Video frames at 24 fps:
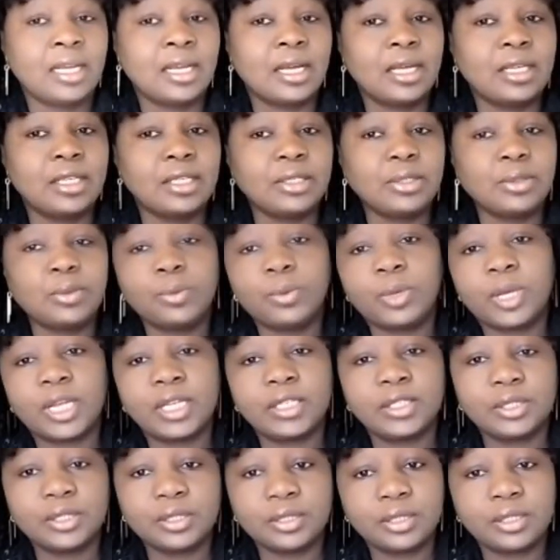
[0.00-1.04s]
You
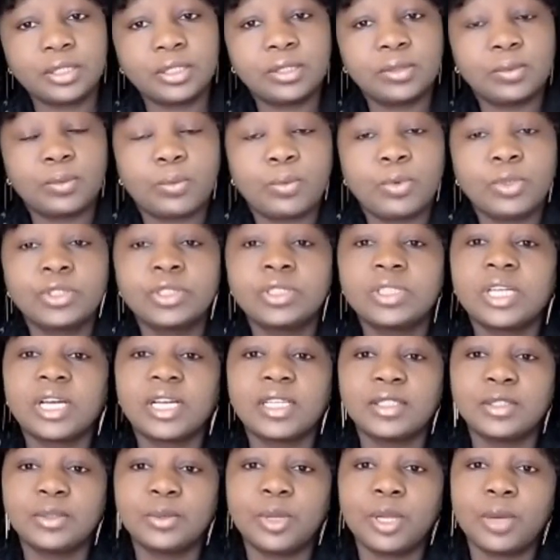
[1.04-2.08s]
can just watch
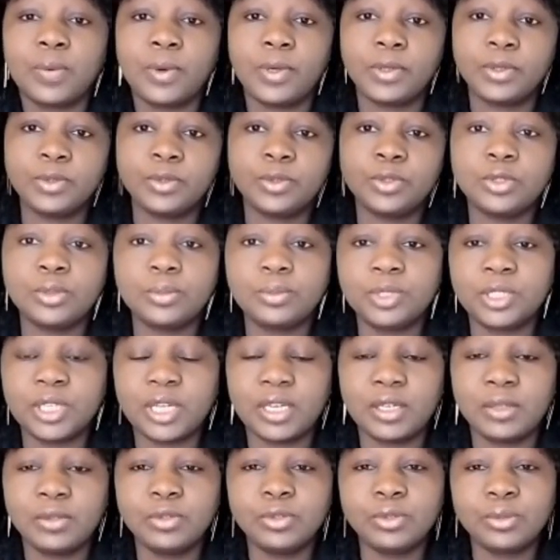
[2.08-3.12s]
that on our YouTube
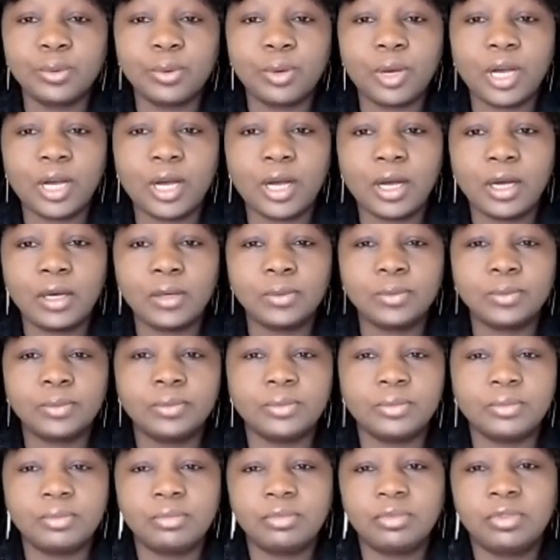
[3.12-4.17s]
channel.
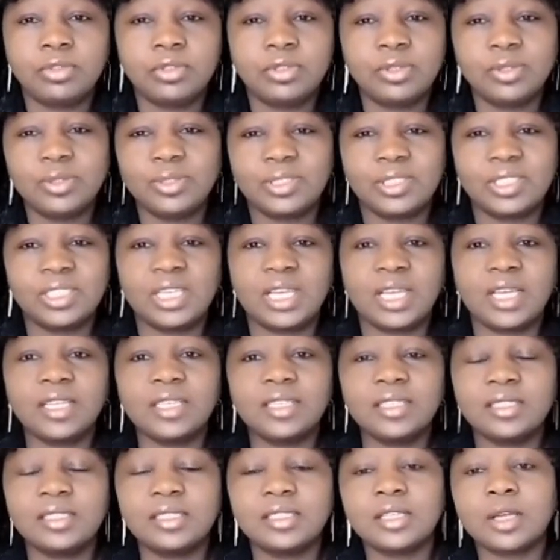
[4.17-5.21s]
So to say,
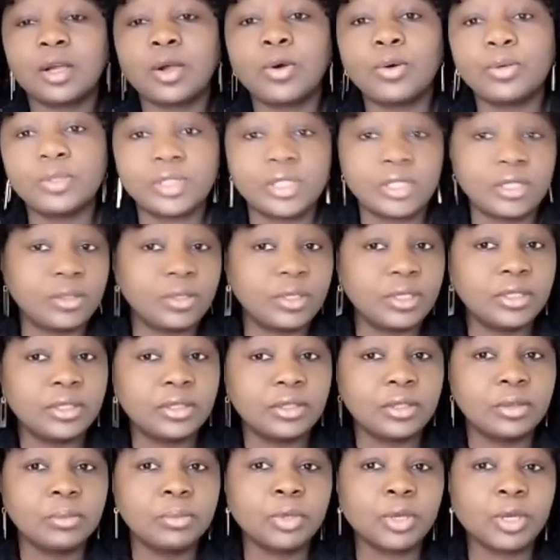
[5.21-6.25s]
this is a
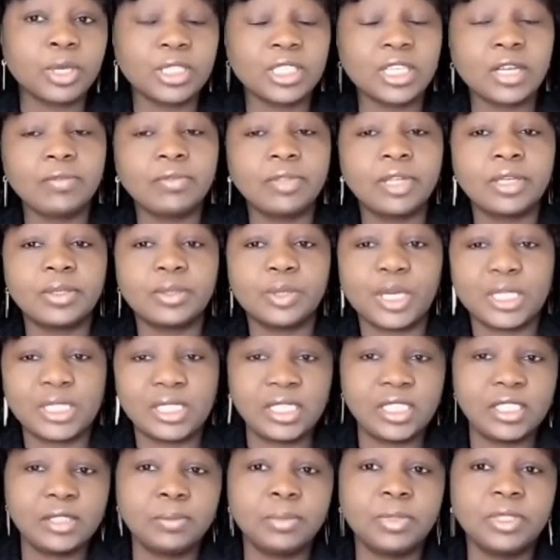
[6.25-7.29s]
continuation, because after your
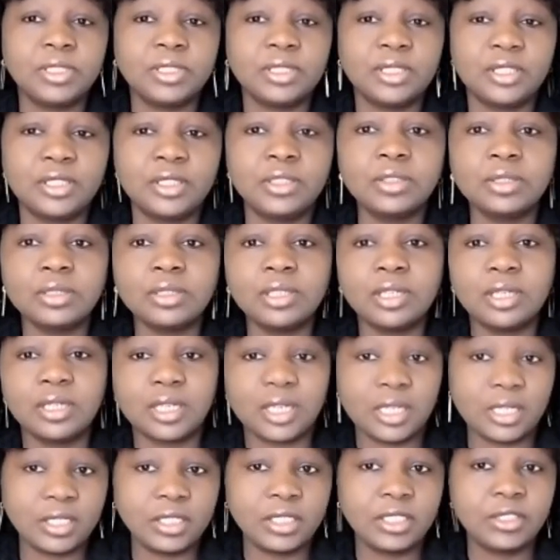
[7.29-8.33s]
assessment station, the
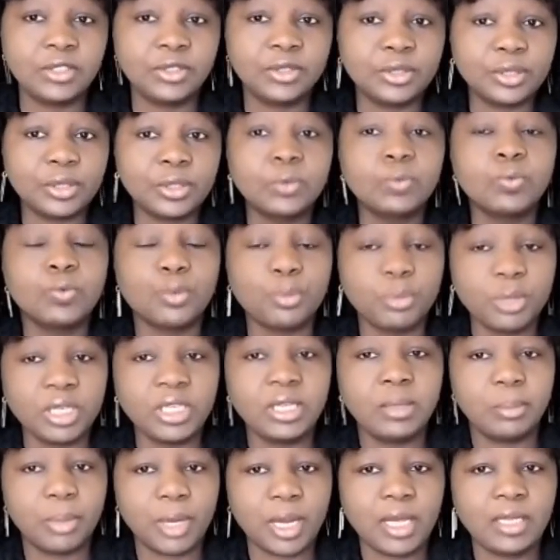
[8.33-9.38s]
next station will be
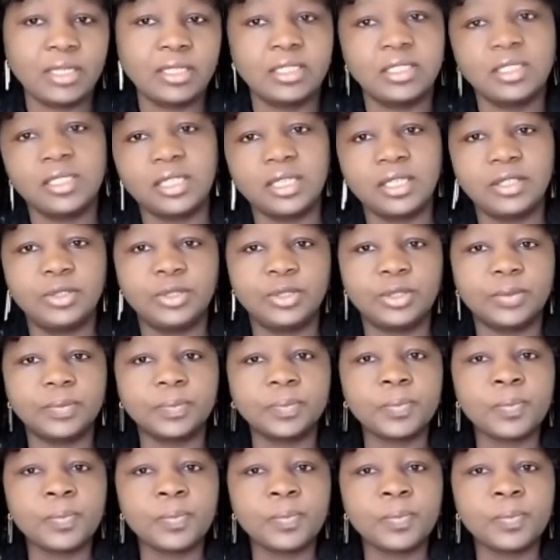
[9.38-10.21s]
the planning station.